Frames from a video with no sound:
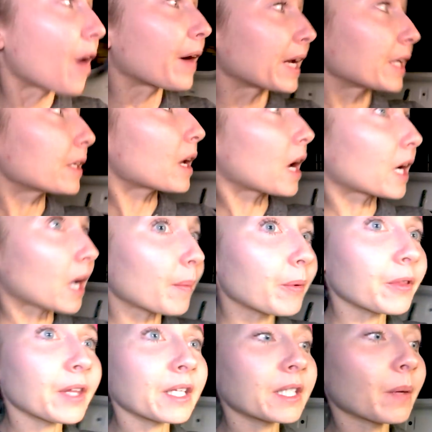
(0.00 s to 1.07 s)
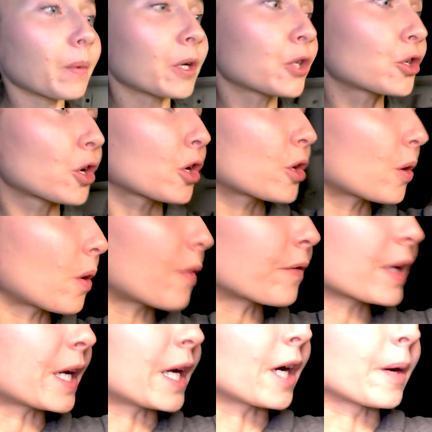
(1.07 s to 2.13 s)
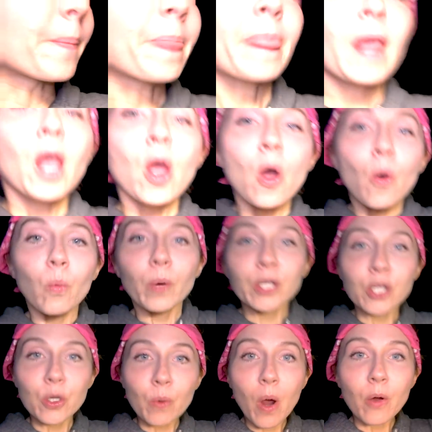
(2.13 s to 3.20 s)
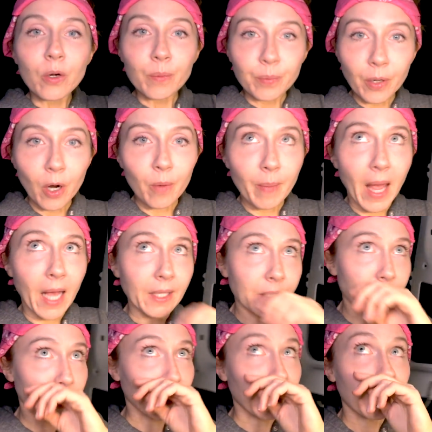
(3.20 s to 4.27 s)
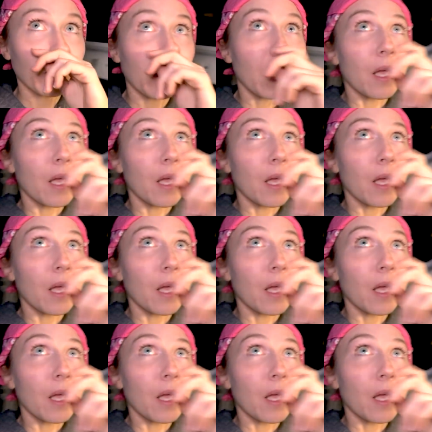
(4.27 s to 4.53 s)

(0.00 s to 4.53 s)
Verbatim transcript: All right, a couple things I want to show you over here. When you own a ProMaster,